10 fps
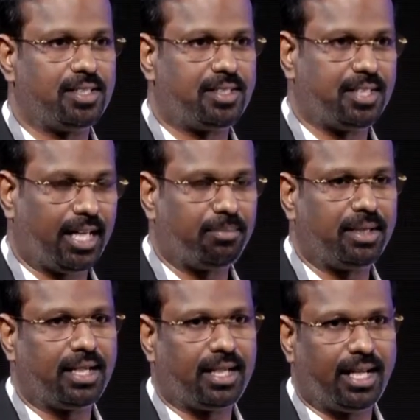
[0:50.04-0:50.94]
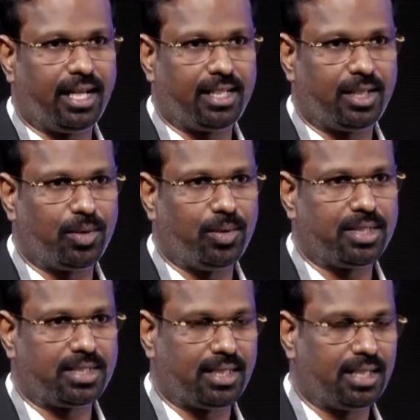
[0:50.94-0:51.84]
chairman and head who
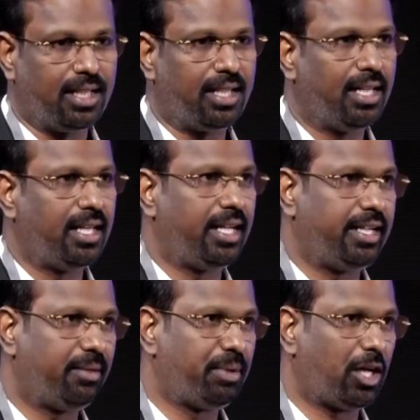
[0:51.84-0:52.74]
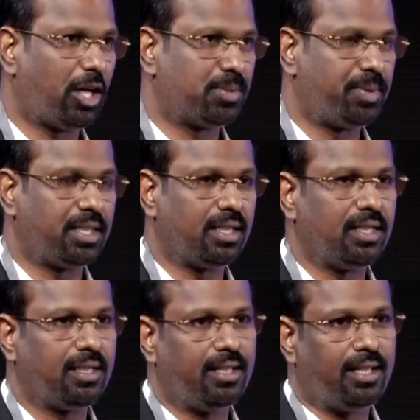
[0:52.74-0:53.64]
is heading my hospital.
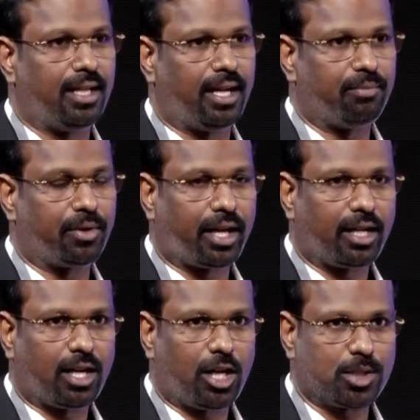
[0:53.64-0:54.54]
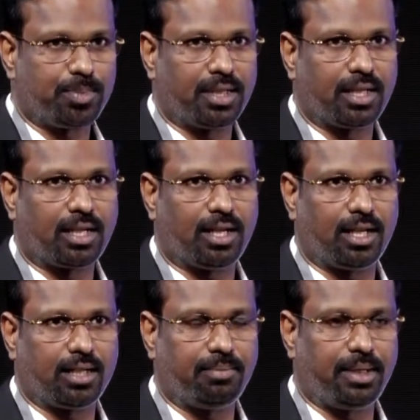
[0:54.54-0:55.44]
I'm working in a hospital
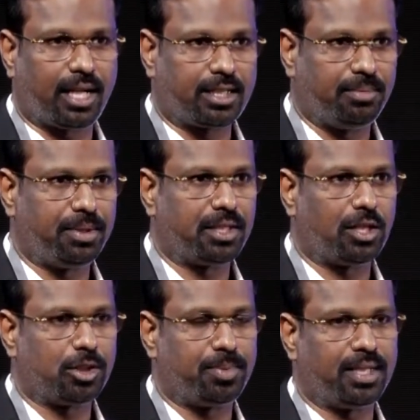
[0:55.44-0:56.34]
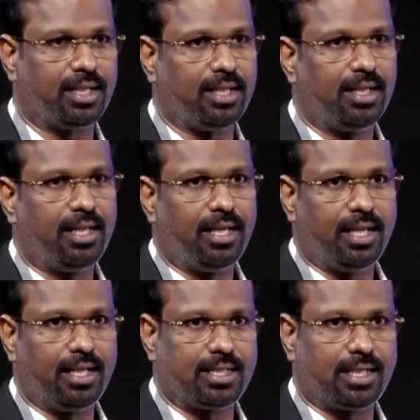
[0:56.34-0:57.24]
called the Meenakshi Mission Hospital
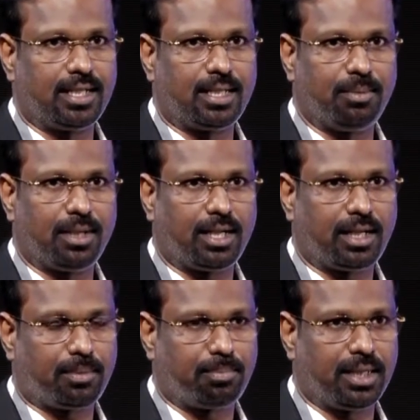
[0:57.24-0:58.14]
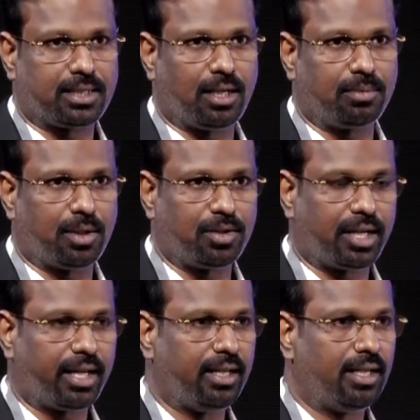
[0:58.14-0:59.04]
in southern Tamil Nadu, a place called
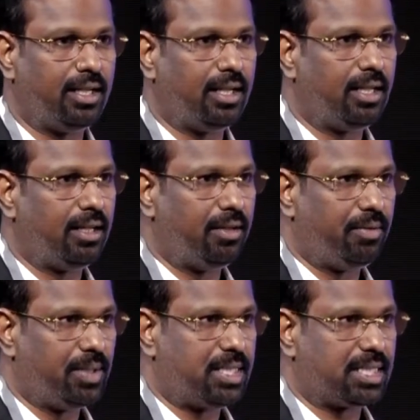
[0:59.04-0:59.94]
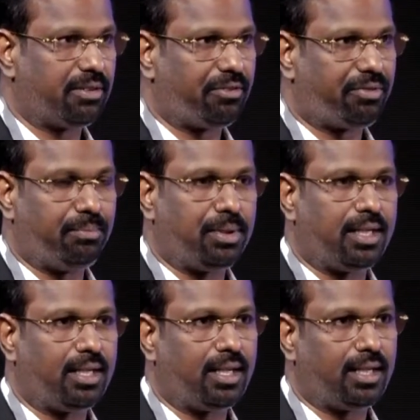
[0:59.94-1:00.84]
Madurai, which is 750
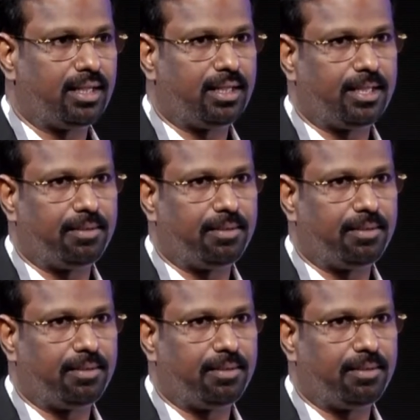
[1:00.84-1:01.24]
bedded, and